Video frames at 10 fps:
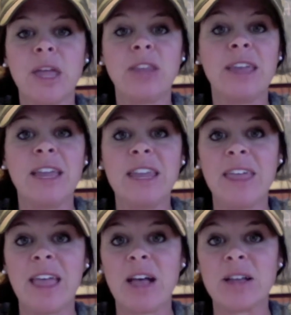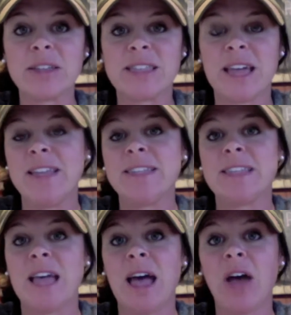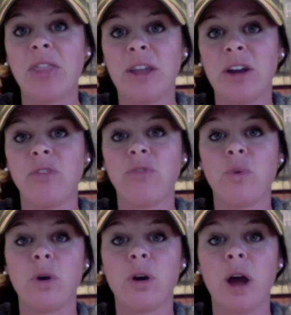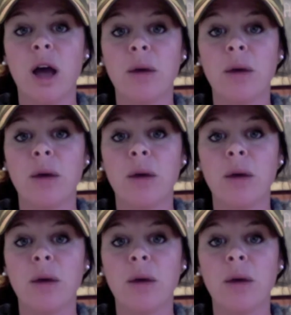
and to anything else that is out there for